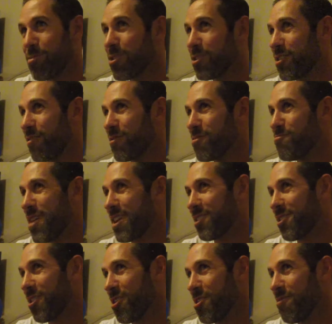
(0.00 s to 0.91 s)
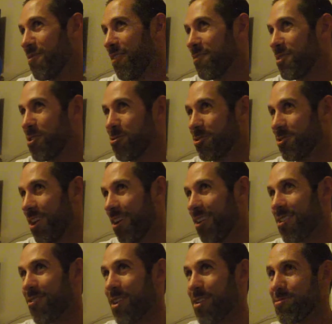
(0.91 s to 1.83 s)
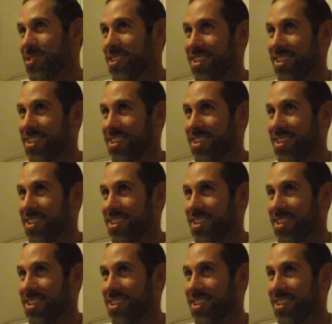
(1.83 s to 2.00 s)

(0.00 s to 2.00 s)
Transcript: Compare yourself to Mexico. You don't even have to go to Saudi Arabia.